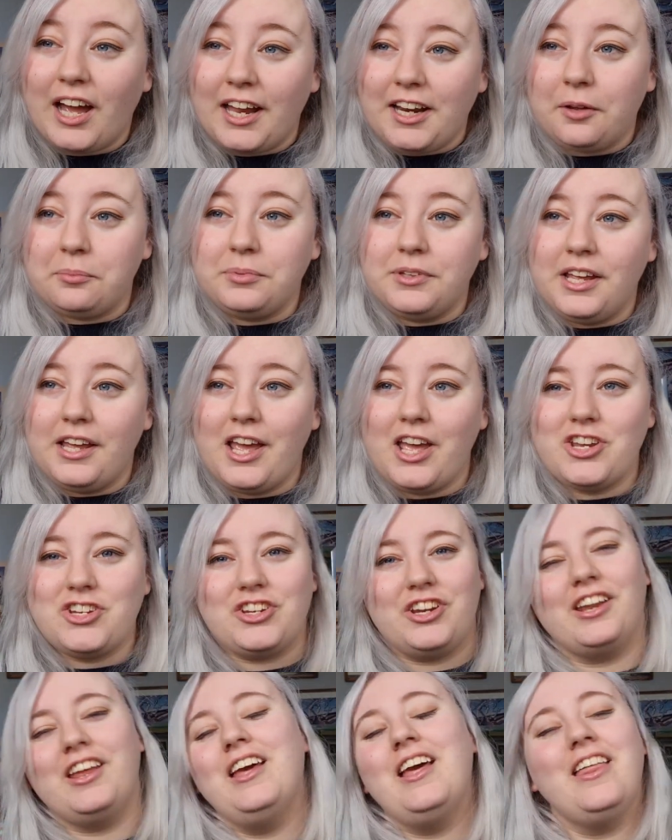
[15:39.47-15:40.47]

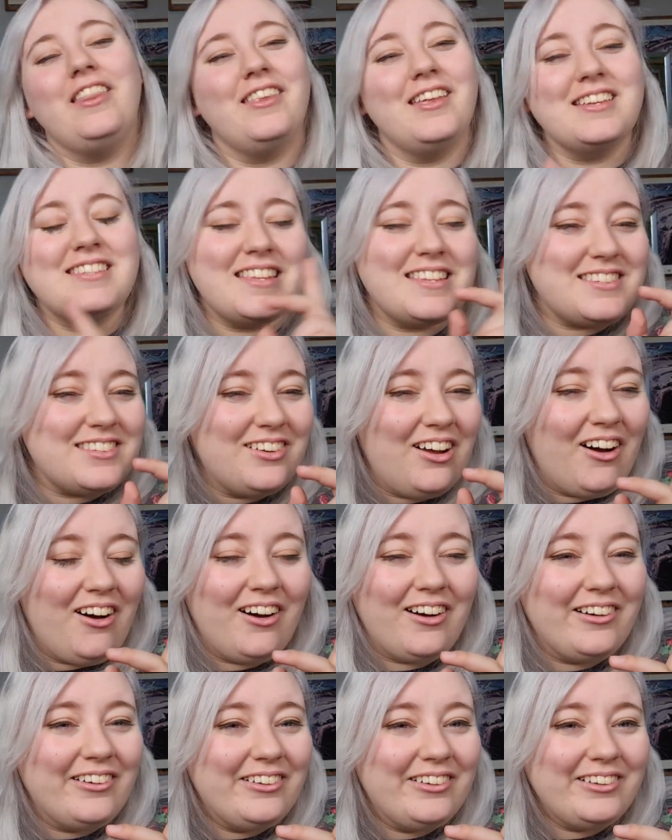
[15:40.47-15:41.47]
adaptation. This is
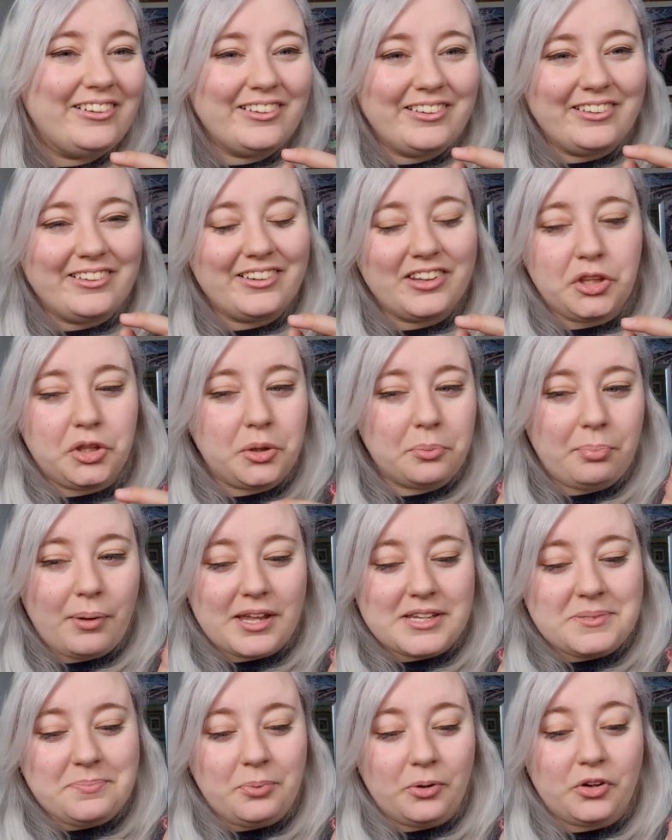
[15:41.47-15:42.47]
not the
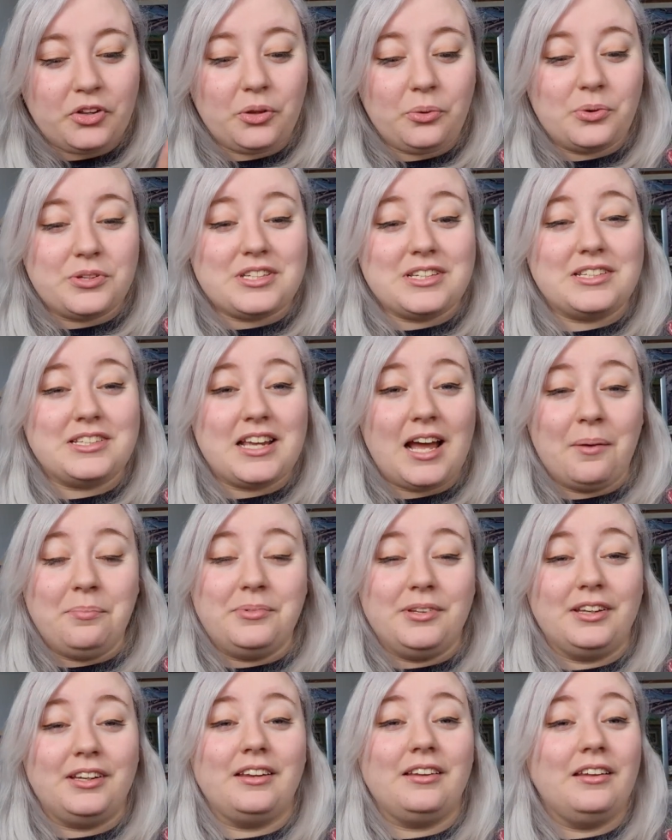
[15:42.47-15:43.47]
best book that was
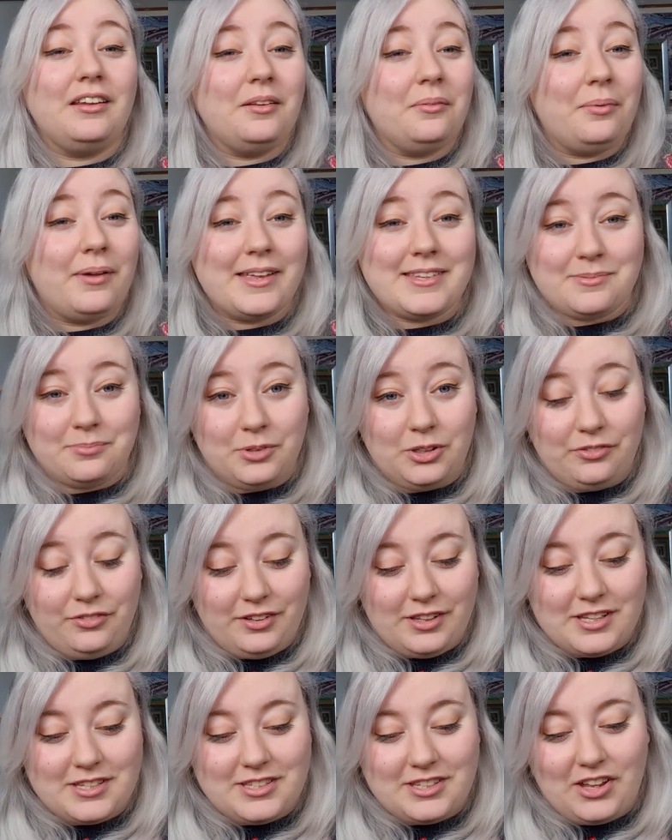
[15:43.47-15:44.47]
adapted in the best movie
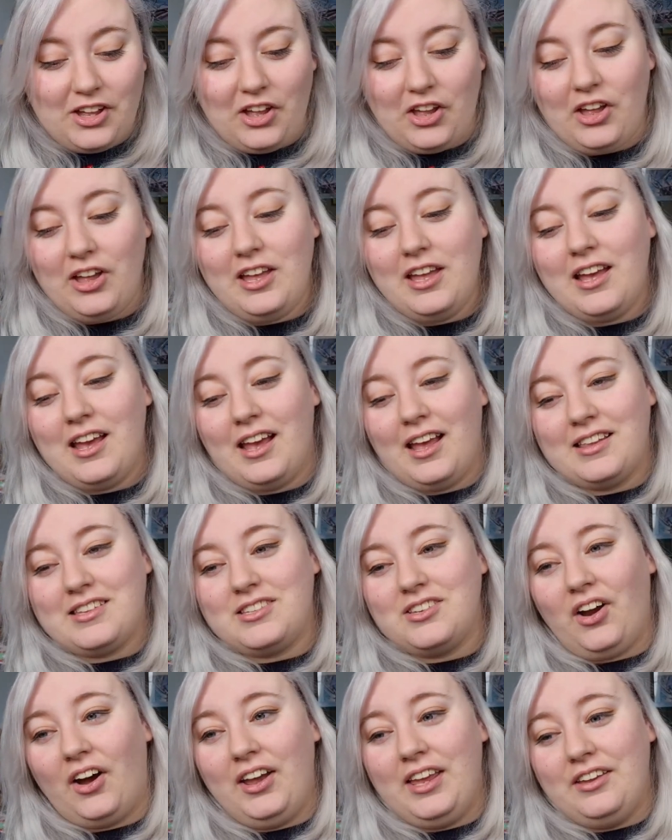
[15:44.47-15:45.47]
this year. It's
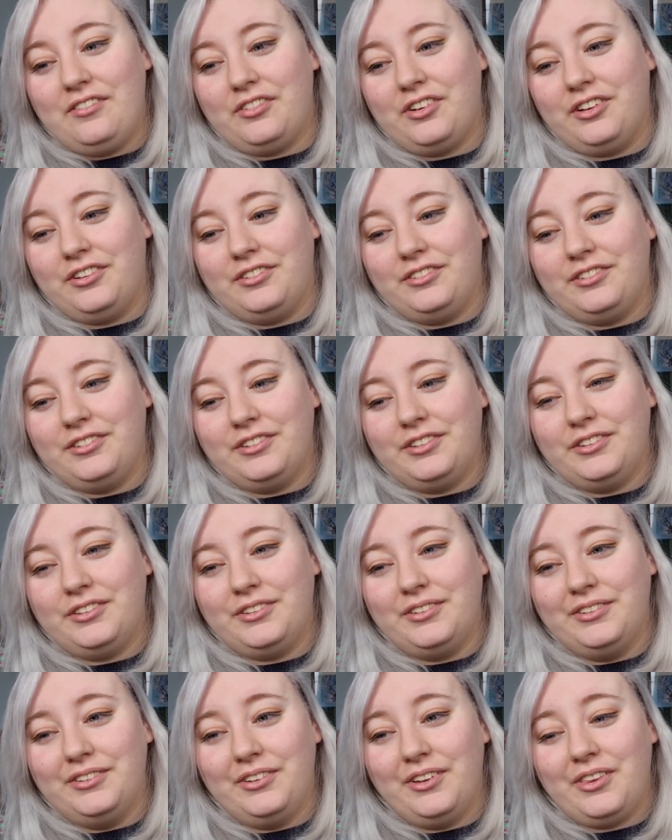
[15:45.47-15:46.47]
not even
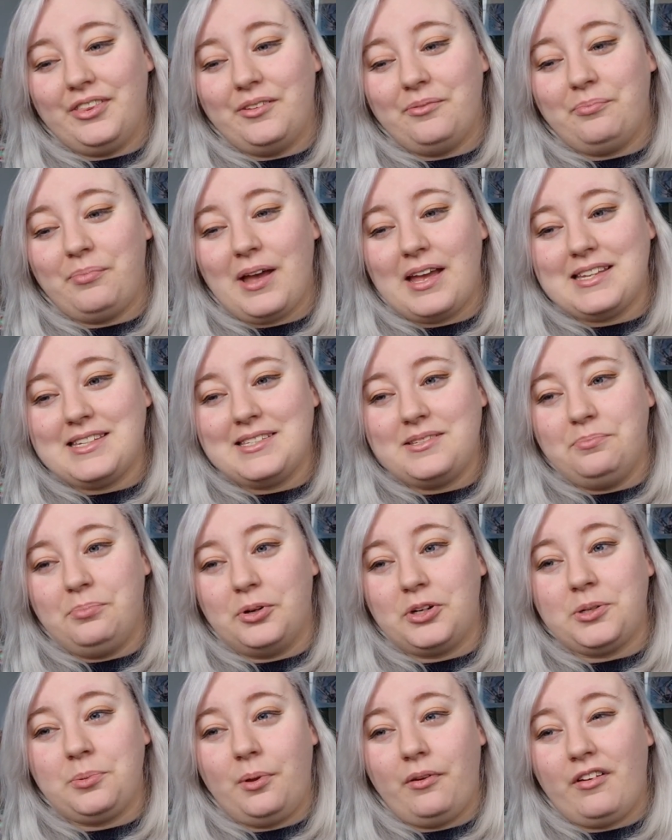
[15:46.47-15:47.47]
the best
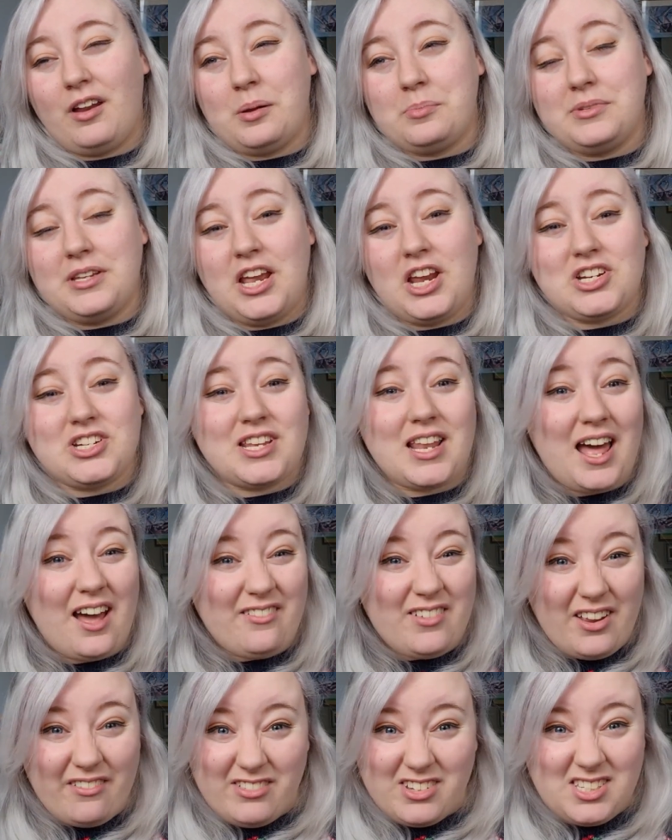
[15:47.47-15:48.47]
book to movie adaptation that I've
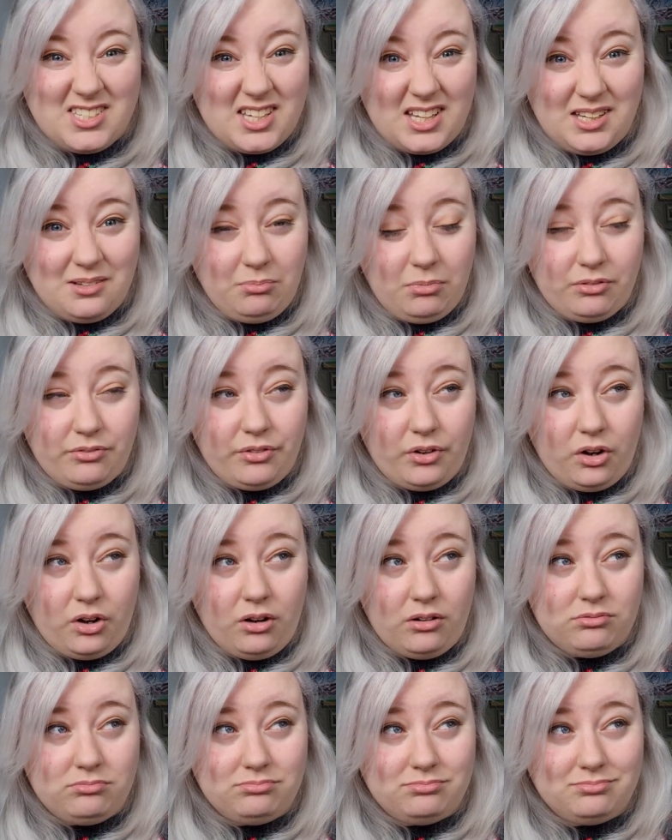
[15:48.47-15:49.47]
never seen
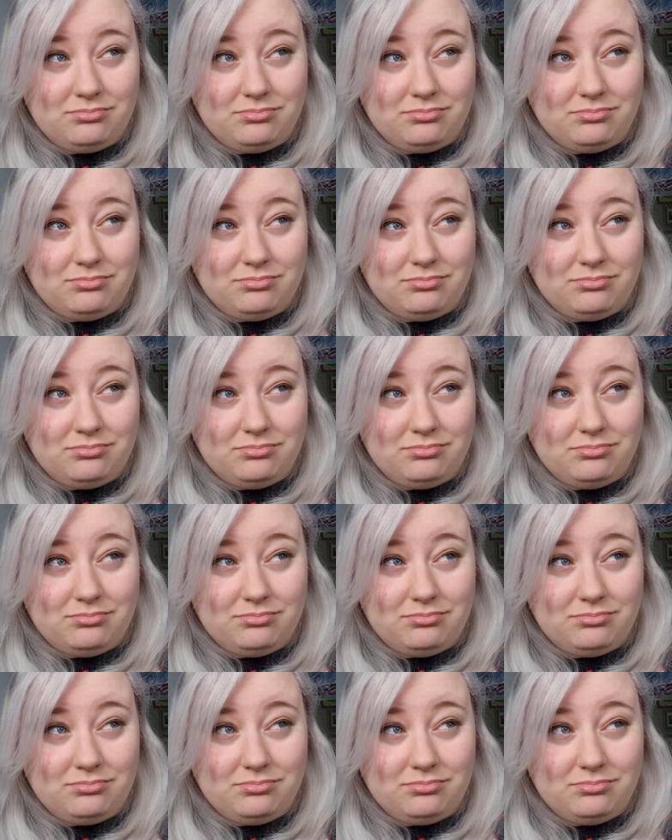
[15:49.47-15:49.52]
before.